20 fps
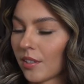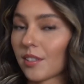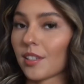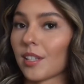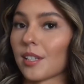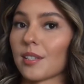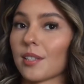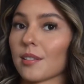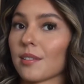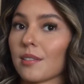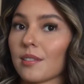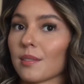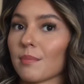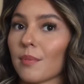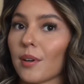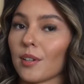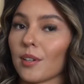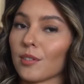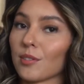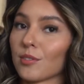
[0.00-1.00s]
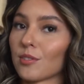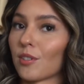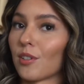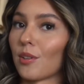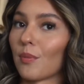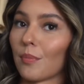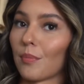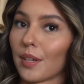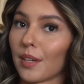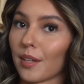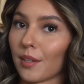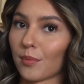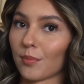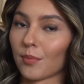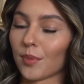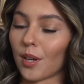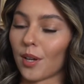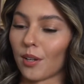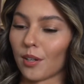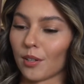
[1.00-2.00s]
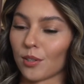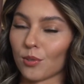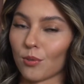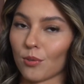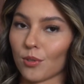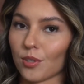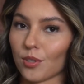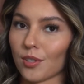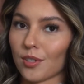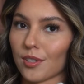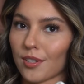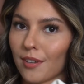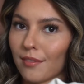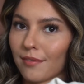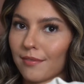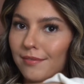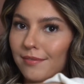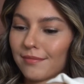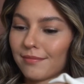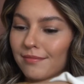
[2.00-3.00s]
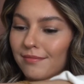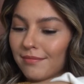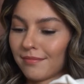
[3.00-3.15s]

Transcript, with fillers: This isn't smart. You shouldn't be cutting towards yourself.